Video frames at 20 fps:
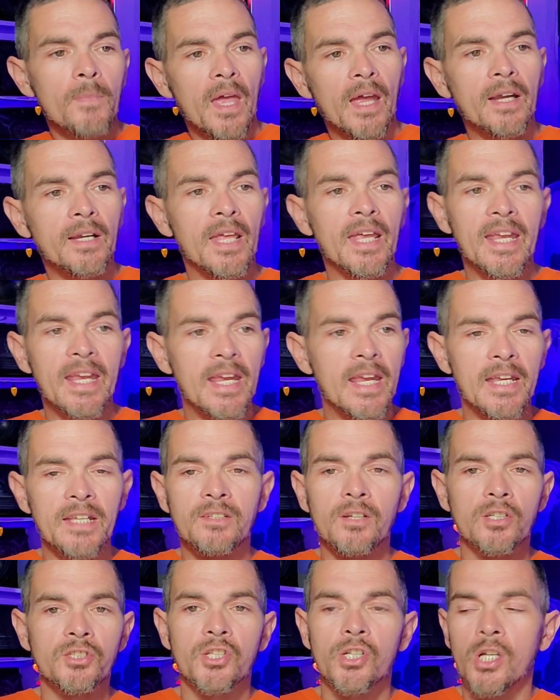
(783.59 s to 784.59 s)
And he
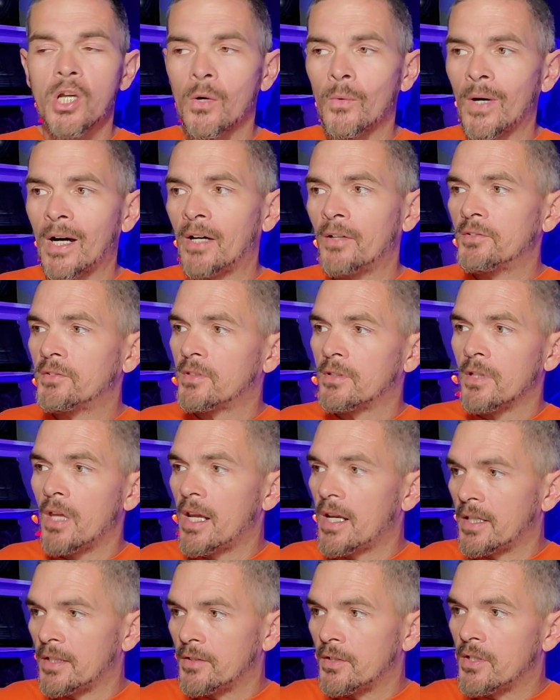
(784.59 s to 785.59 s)
doesn't go out
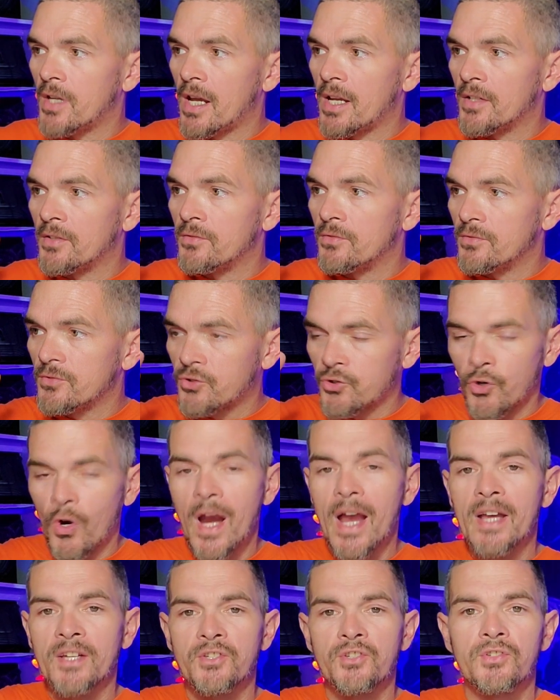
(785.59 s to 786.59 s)
and
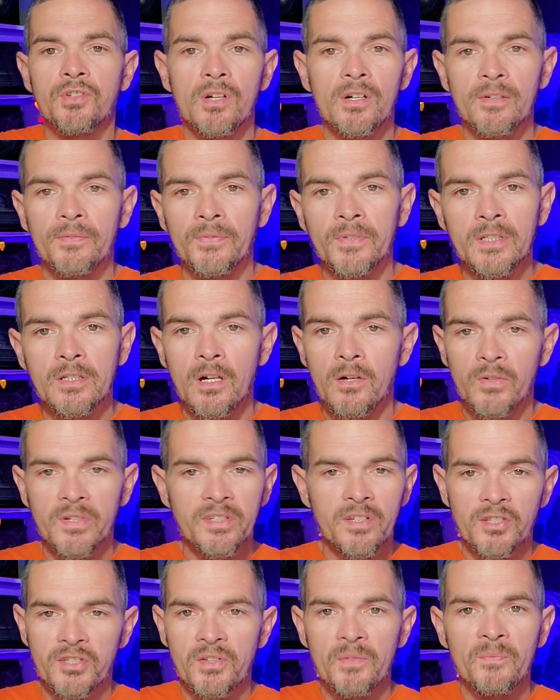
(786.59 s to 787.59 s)
trash stuff. He
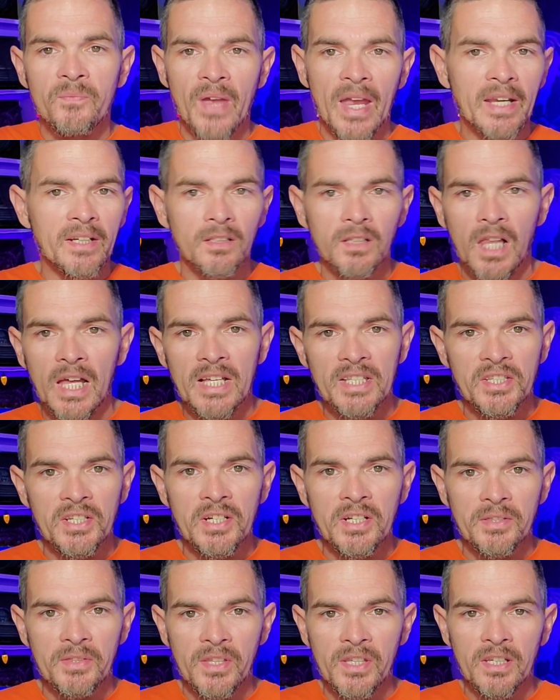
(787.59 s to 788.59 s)
doesn't vandalize
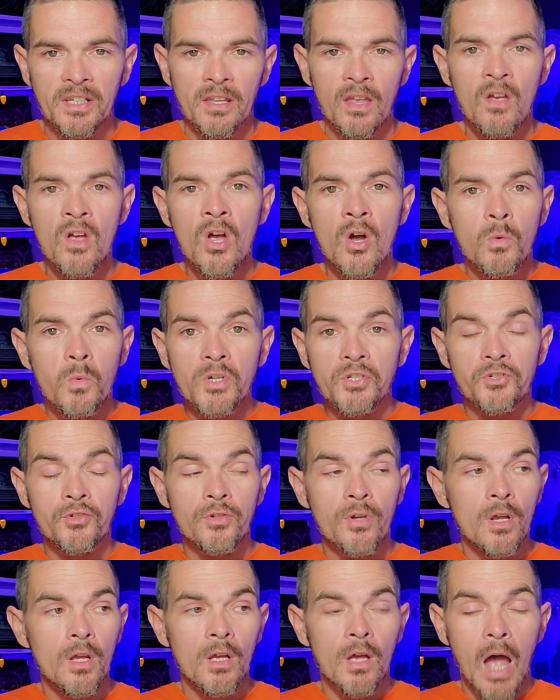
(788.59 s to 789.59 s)
anything,
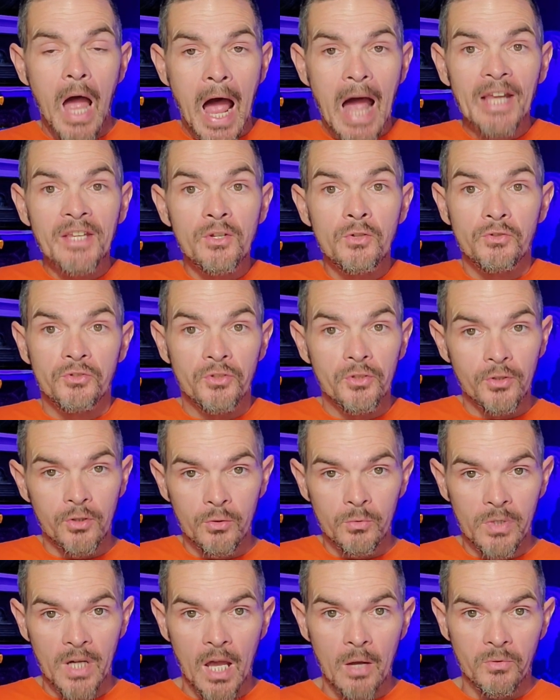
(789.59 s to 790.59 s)
which I used to
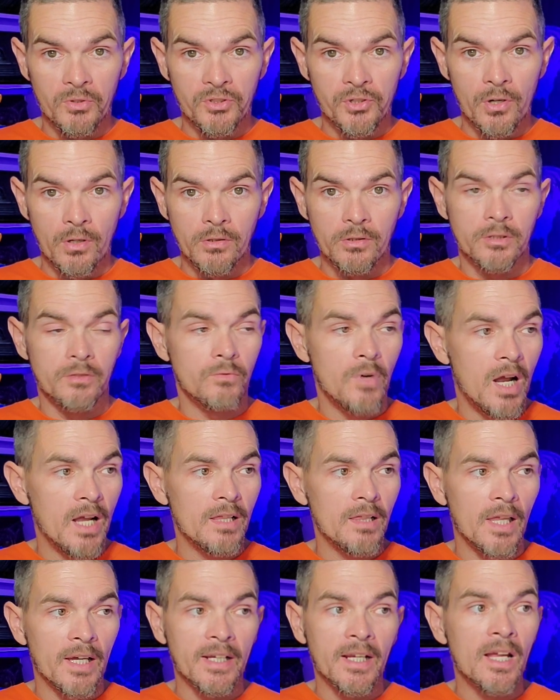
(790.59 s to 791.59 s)
do when I was younger,
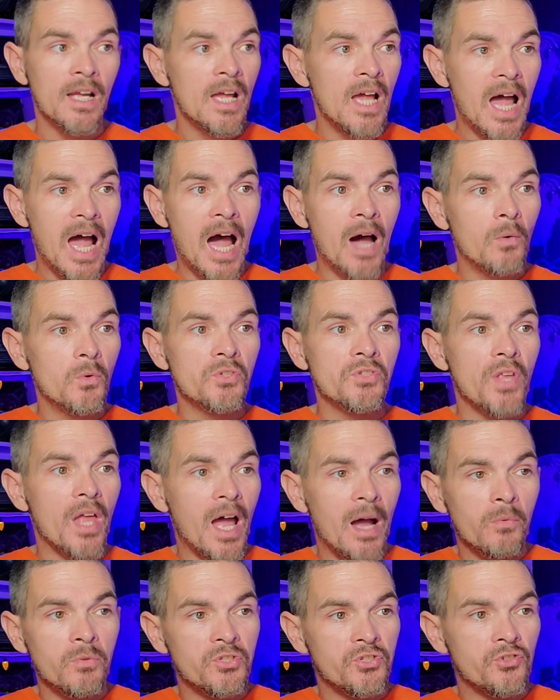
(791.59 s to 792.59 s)
right? Like, I
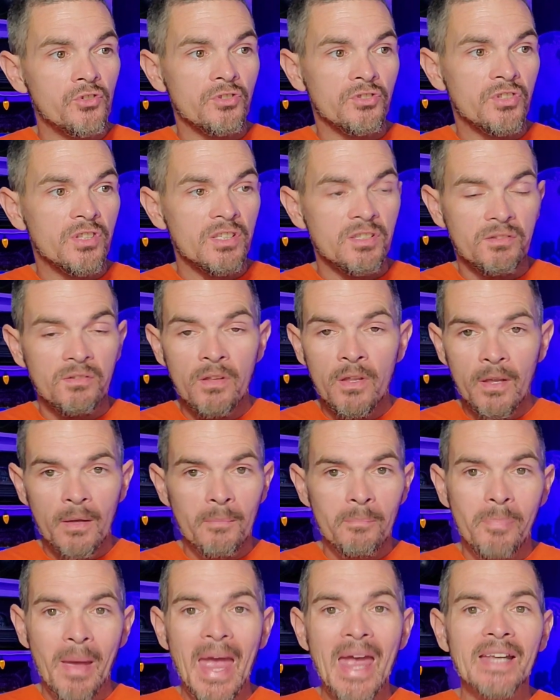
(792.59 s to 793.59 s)
was just this
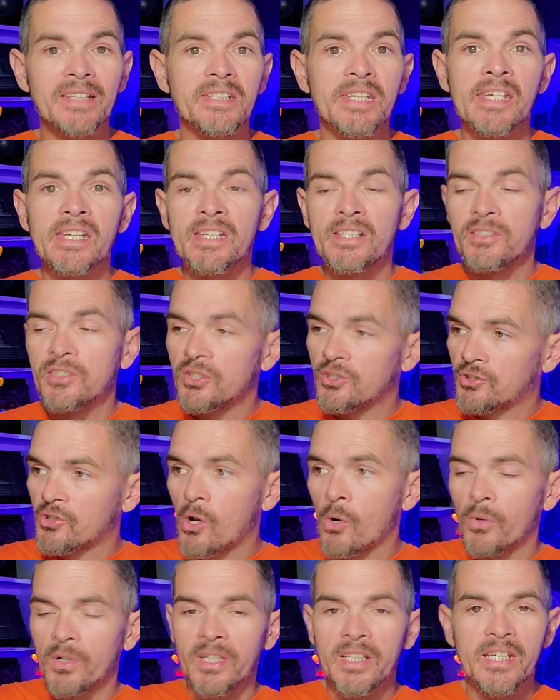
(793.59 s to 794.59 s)
bad kid just
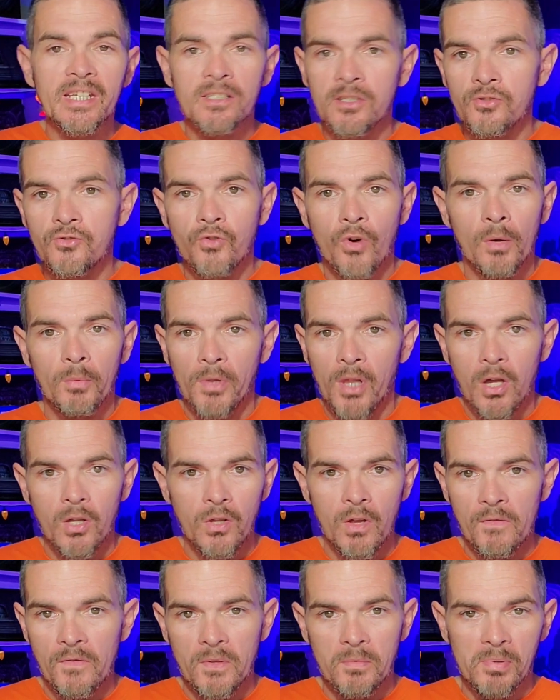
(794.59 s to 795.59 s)
going and getting in trouble
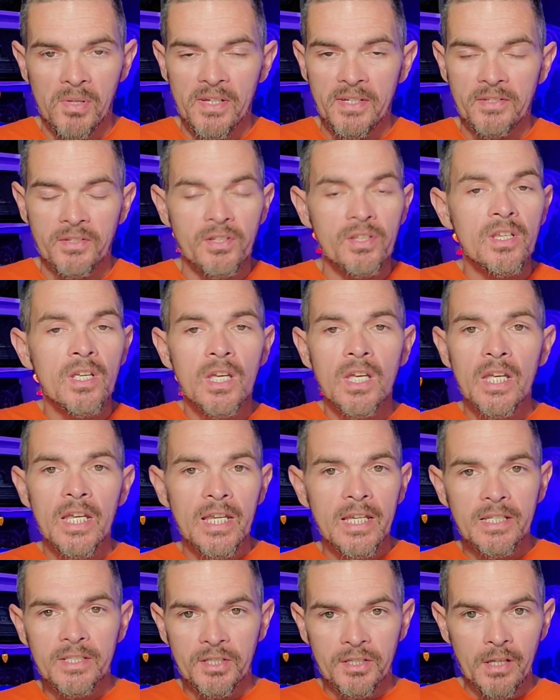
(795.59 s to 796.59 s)
all over the place.
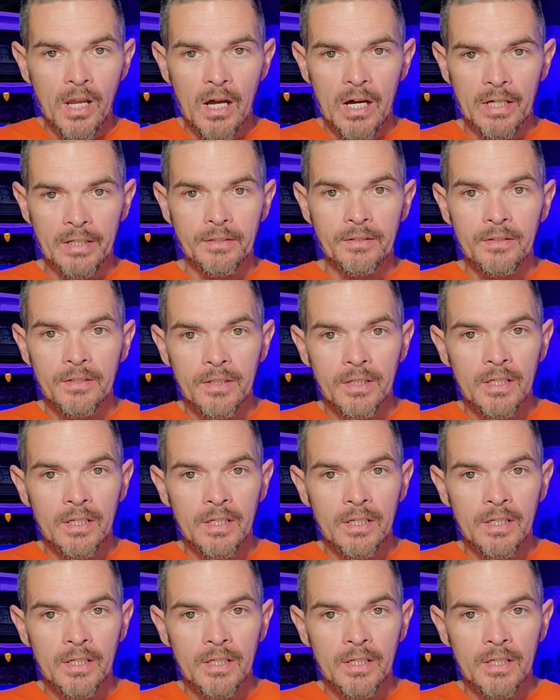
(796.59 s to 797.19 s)
He is not.